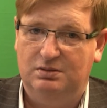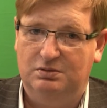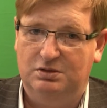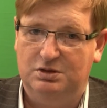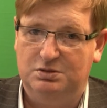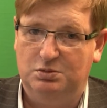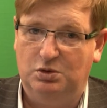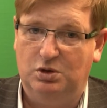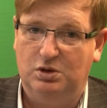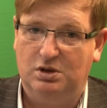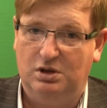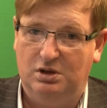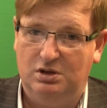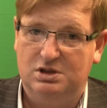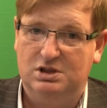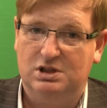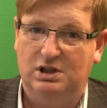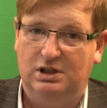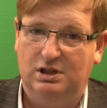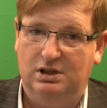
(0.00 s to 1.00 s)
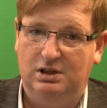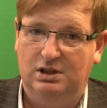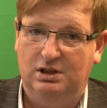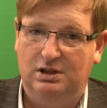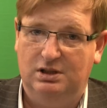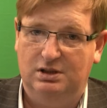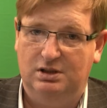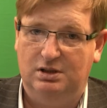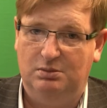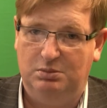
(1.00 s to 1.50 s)
was more costly
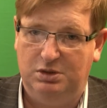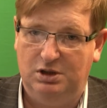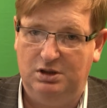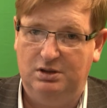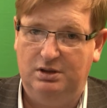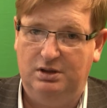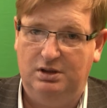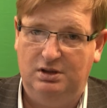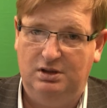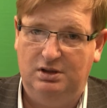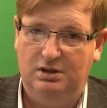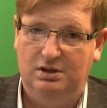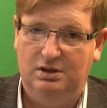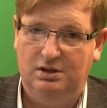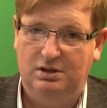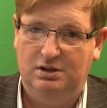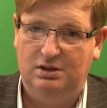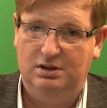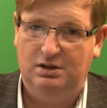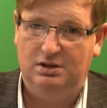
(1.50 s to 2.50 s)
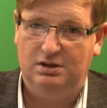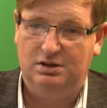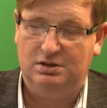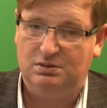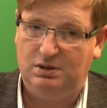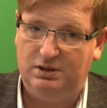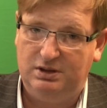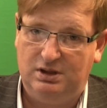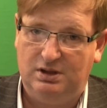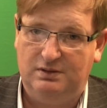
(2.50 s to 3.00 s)
than blood. It's
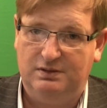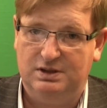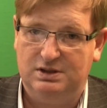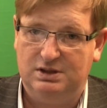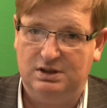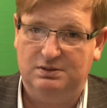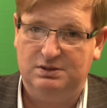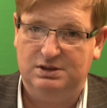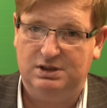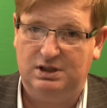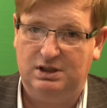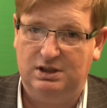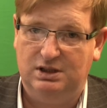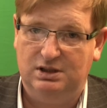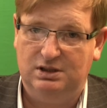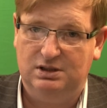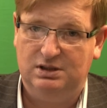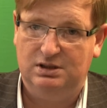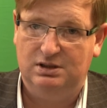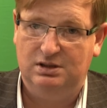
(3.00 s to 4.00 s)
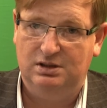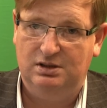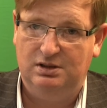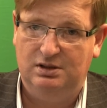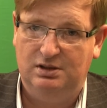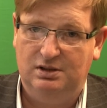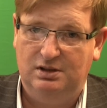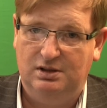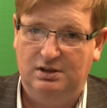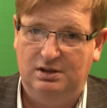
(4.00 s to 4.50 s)
quite obvious that was the case.
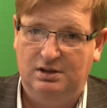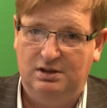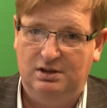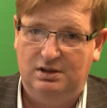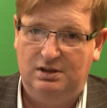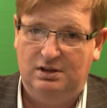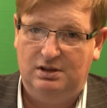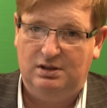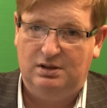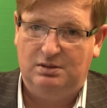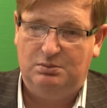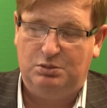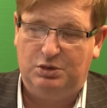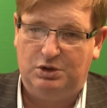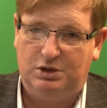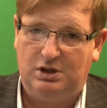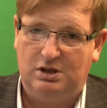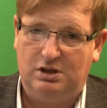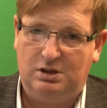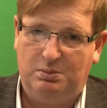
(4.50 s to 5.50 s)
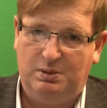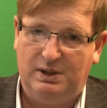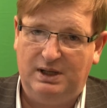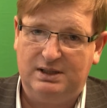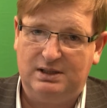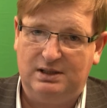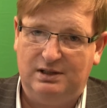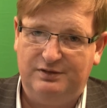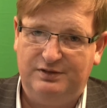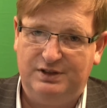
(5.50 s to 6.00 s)
But I'll go
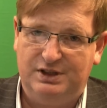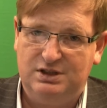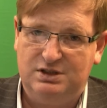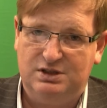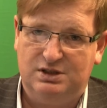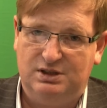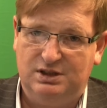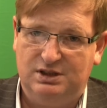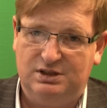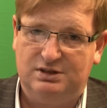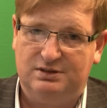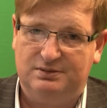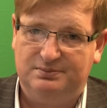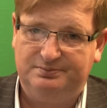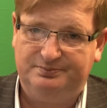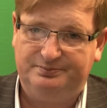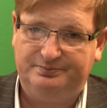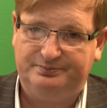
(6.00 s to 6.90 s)
back, I'll finish in this.